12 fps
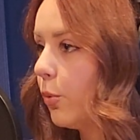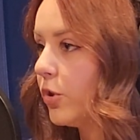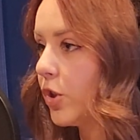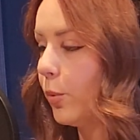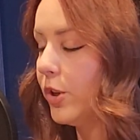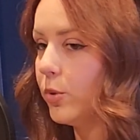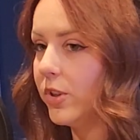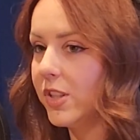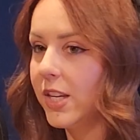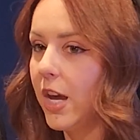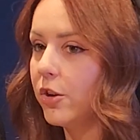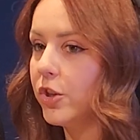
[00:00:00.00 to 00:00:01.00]
So we do this
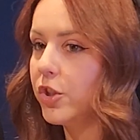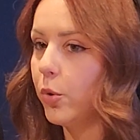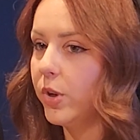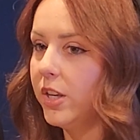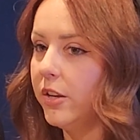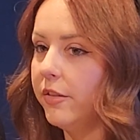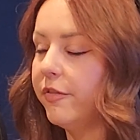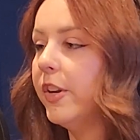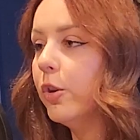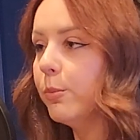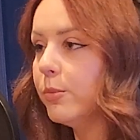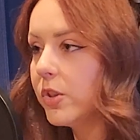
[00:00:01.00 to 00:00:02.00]
together. So he
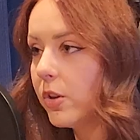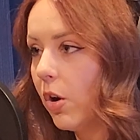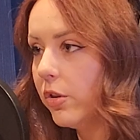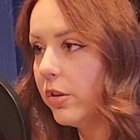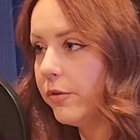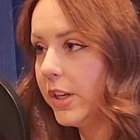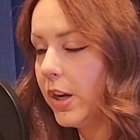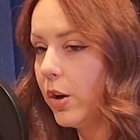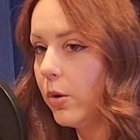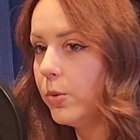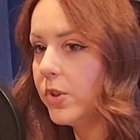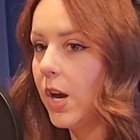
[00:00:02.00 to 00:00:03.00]
films all the
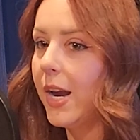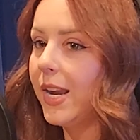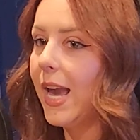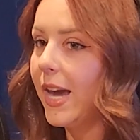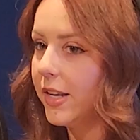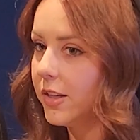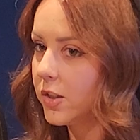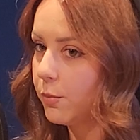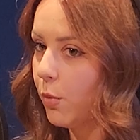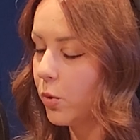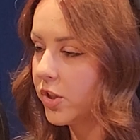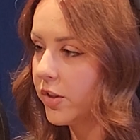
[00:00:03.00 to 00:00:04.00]
videos. I edit
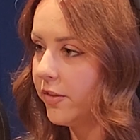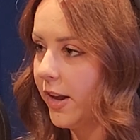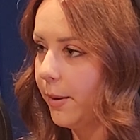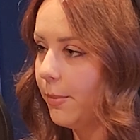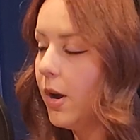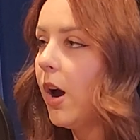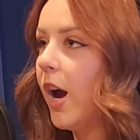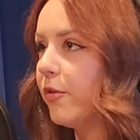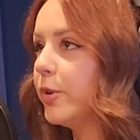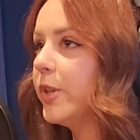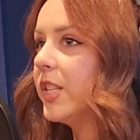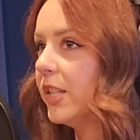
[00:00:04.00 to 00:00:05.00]
most of them.
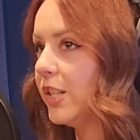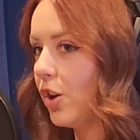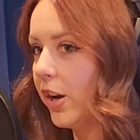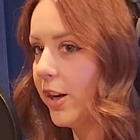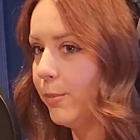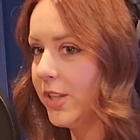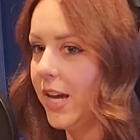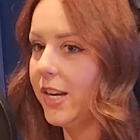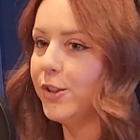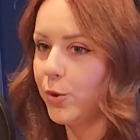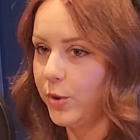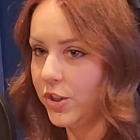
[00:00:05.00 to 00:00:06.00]
I've recently taught him to
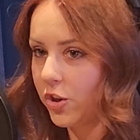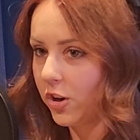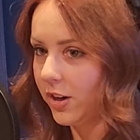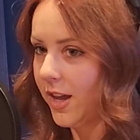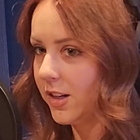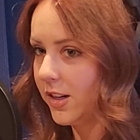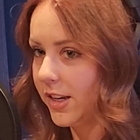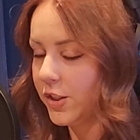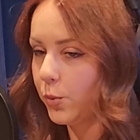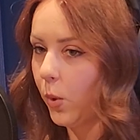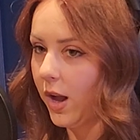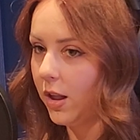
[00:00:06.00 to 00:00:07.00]
edit, so he started editing
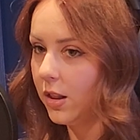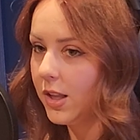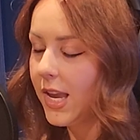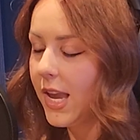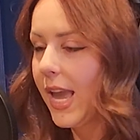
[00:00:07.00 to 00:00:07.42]
as well.